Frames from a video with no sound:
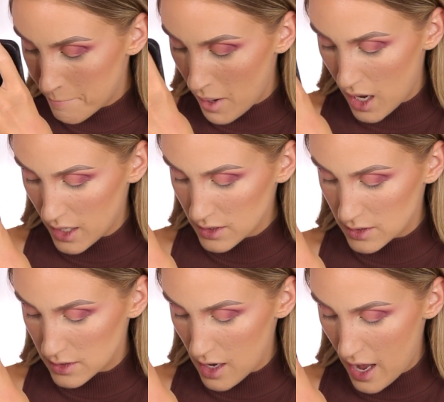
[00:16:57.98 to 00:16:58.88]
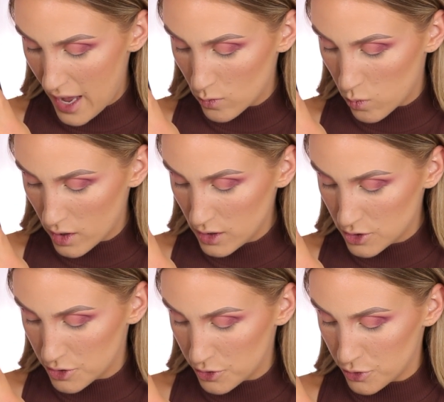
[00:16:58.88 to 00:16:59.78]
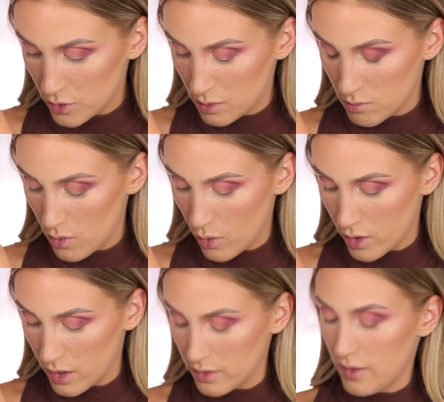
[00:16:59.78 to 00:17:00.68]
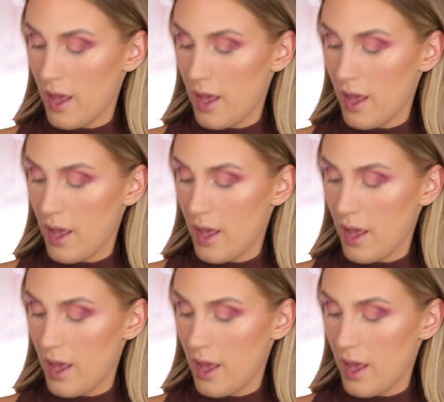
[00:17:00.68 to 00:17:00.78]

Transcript: but I want to do more